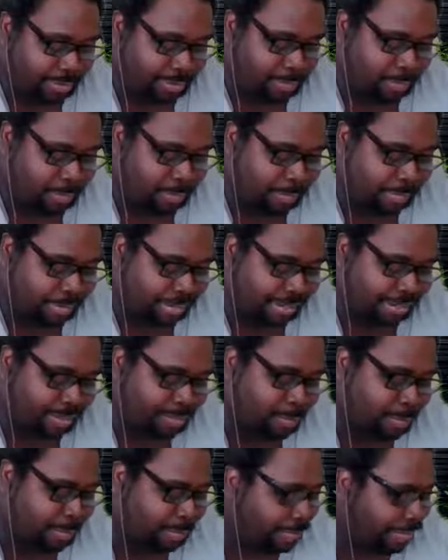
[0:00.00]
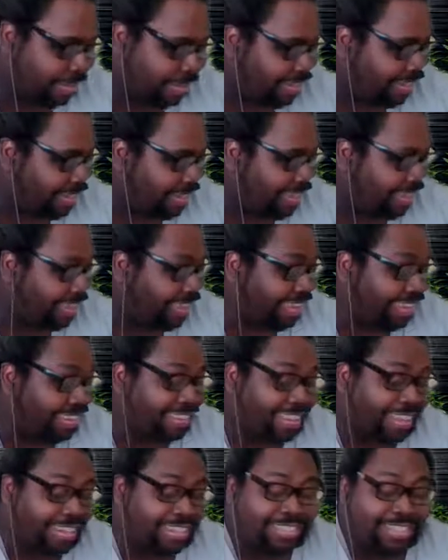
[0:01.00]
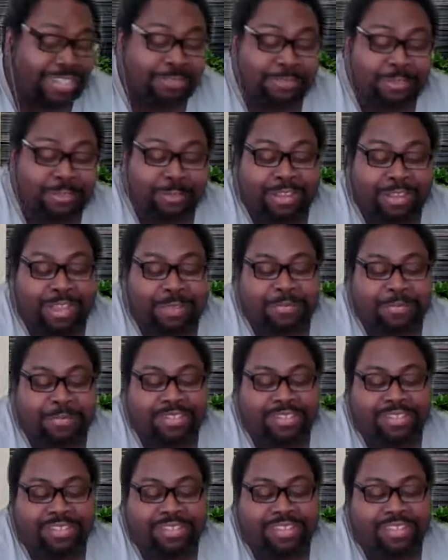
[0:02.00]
yeah, we back now. We back. A lot of stuff don't happen.